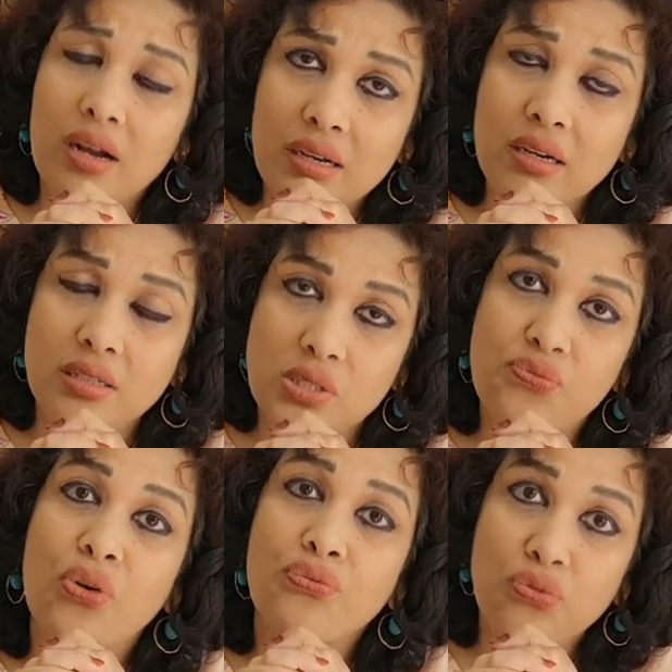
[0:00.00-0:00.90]

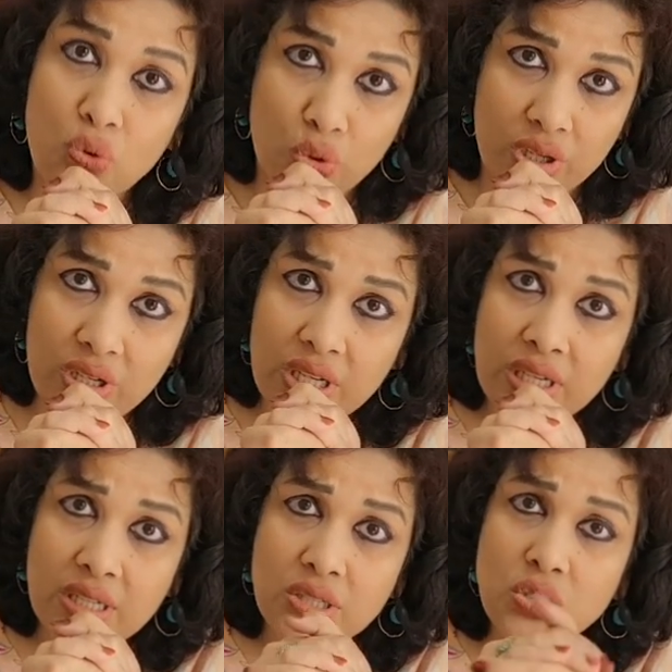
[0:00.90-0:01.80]
hungers for food.
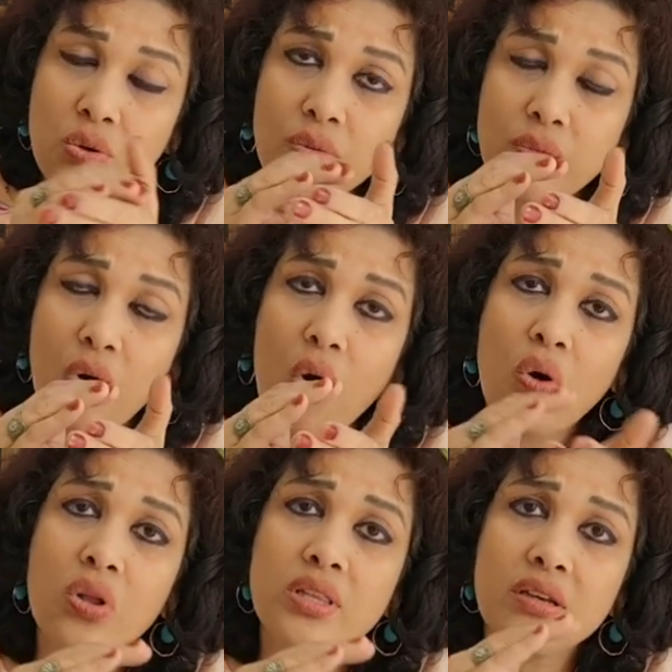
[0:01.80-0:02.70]
So
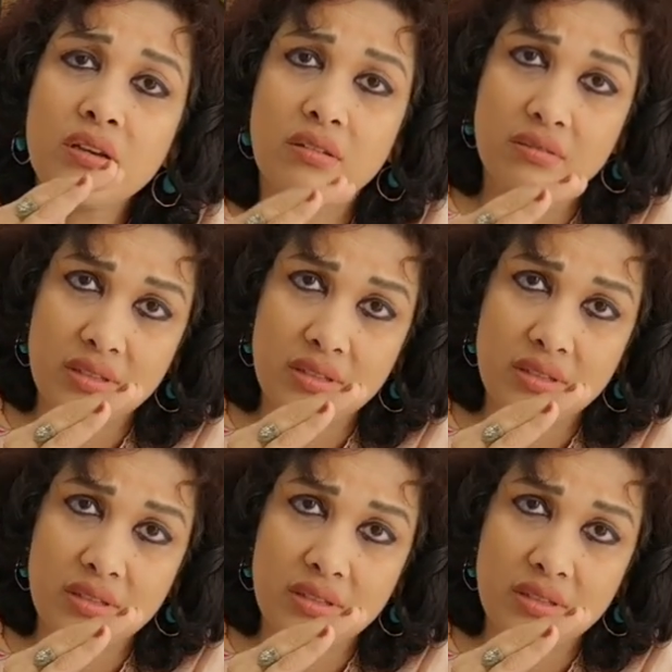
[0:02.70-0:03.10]
all the